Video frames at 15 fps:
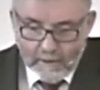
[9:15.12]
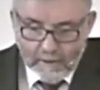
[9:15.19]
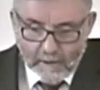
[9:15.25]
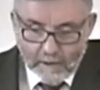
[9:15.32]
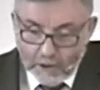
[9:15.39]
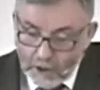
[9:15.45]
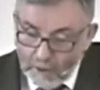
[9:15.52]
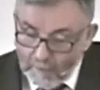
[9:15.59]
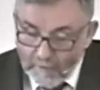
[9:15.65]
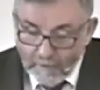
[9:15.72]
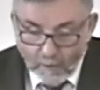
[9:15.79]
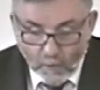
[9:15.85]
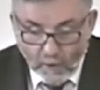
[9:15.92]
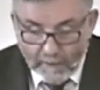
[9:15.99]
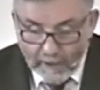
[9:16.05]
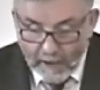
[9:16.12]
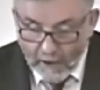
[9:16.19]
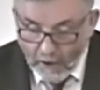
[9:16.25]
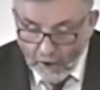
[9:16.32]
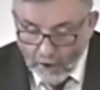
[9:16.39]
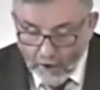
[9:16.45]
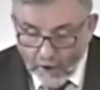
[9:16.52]
Some of them, when they
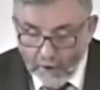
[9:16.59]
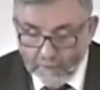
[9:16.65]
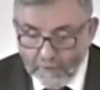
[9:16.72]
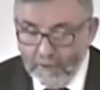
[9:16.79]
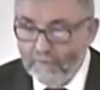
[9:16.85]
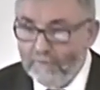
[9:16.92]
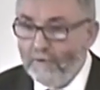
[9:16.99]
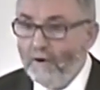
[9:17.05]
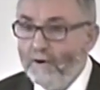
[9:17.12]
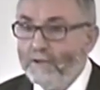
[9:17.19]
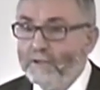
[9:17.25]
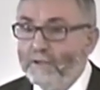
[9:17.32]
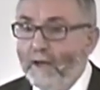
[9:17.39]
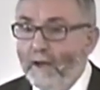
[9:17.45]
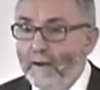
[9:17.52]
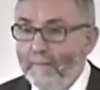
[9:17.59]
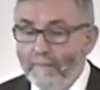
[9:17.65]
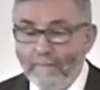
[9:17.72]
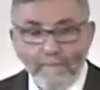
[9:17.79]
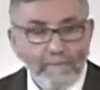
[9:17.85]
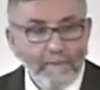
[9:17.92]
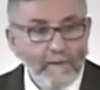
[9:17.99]
heard for the first time,
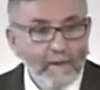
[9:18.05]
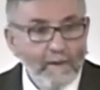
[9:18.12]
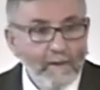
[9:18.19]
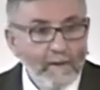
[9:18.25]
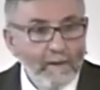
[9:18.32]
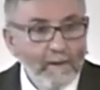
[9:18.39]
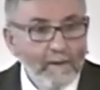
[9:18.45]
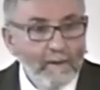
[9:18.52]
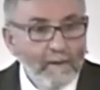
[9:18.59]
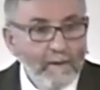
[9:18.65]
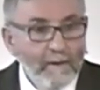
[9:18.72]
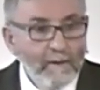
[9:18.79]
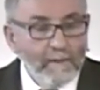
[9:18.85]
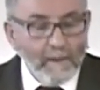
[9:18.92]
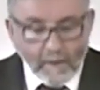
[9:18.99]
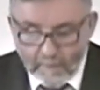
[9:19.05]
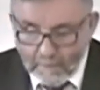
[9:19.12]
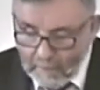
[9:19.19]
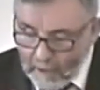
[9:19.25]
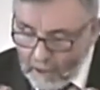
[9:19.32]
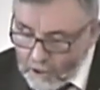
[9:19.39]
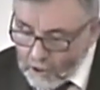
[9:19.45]
they
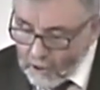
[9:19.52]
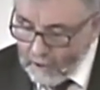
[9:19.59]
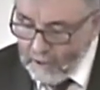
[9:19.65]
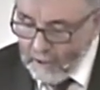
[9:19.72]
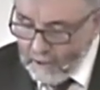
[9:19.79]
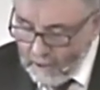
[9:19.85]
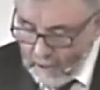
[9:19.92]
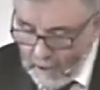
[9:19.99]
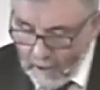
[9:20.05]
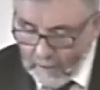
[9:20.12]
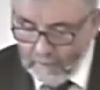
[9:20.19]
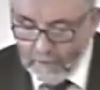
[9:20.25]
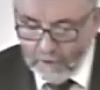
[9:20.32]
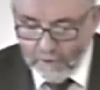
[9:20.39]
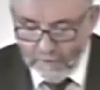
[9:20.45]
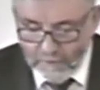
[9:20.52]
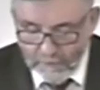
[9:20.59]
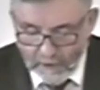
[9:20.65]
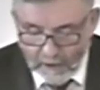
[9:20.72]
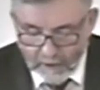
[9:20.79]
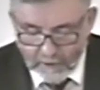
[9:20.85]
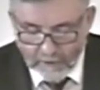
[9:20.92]
immediately came to
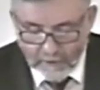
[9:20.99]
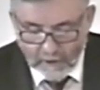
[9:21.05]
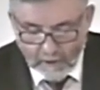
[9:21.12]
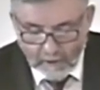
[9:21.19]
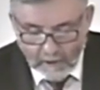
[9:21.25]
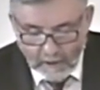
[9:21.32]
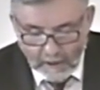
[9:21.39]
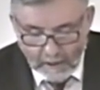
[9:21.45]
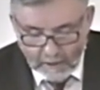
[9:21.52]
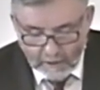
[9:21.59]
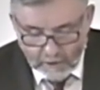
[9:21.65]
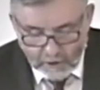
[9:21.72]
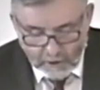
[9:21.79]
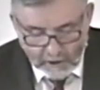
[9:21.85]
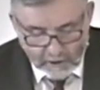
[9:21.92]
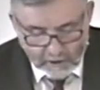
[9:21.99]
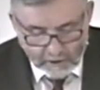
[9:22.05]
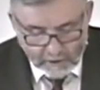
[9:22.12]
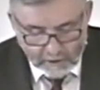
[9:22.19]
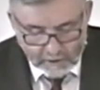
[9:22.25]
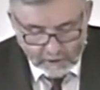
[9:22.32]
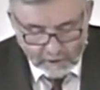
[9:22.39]
faith in
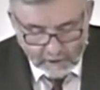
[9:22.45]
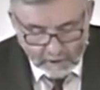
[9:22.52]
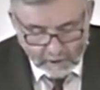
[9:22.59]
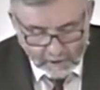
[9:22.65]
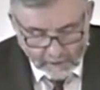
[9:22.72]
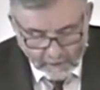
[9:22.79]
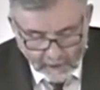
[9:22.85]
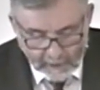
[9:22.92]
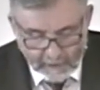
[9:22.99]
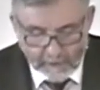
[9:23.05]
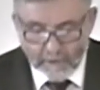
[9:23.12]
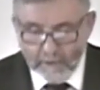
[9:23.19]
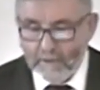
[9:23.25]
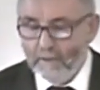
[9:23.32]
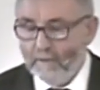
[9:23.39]
Jesus Christ.